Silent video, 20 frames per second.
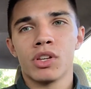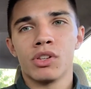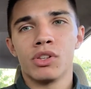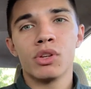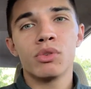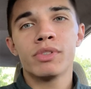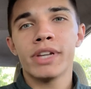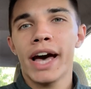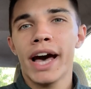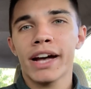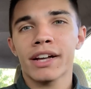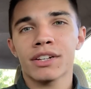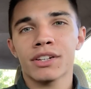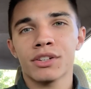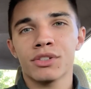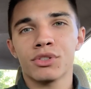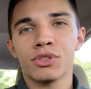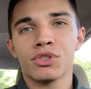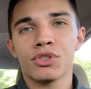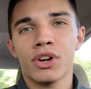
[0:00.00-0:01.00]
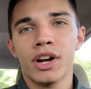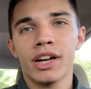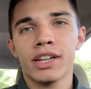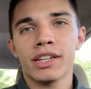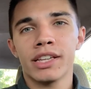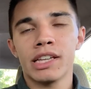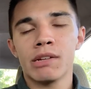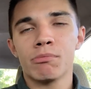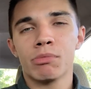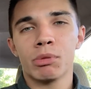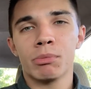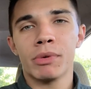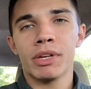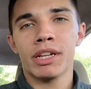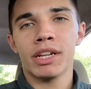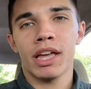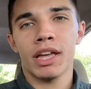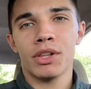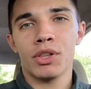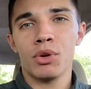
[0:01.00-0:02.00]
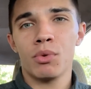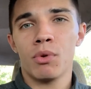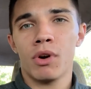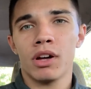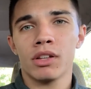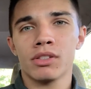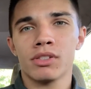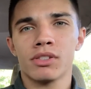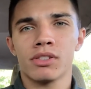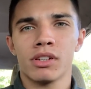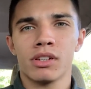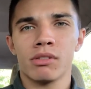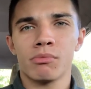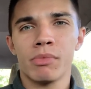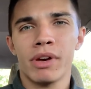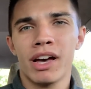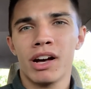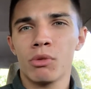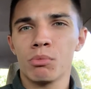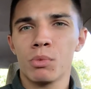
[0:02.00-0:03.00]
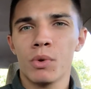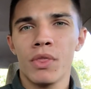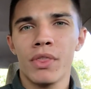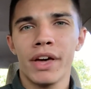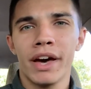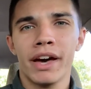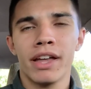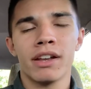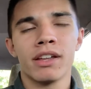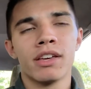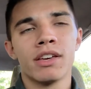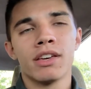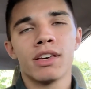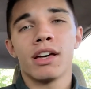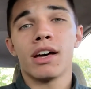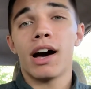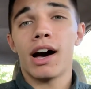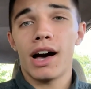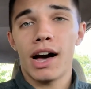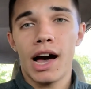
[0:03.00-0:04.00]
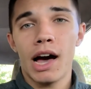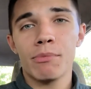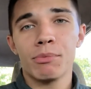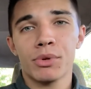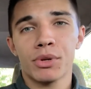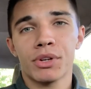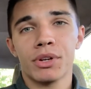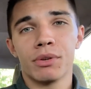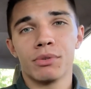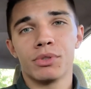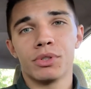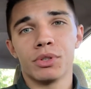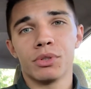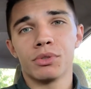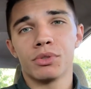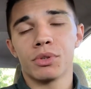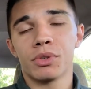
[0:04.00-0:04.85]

new tactics you're trying to implement and you want some help with that, I'm your go-to.